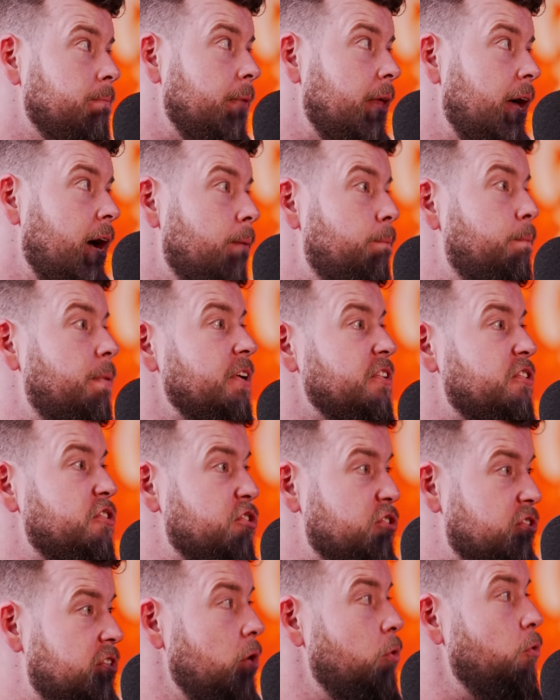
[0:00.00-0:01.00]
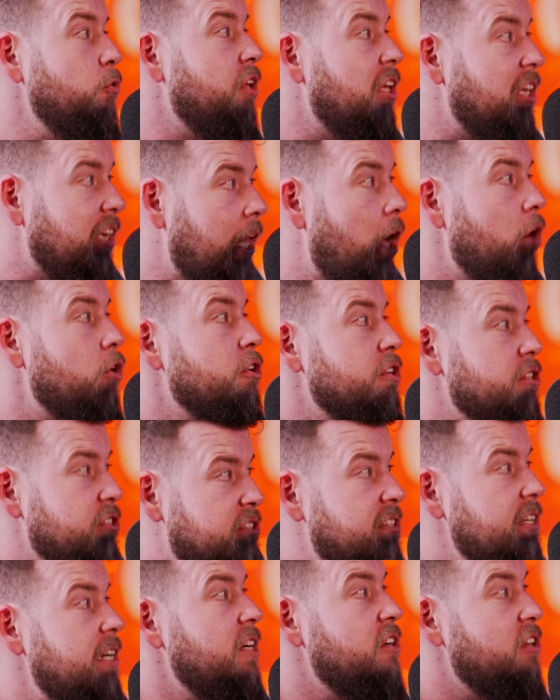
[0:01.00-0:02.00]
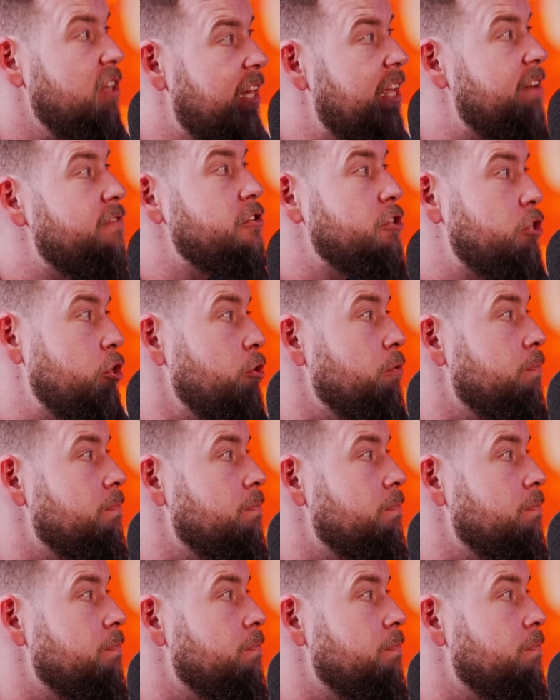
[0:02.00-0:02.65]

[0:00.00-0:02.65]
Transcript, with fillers: Mm -hmm. But it's still the longest thing you'll ever do.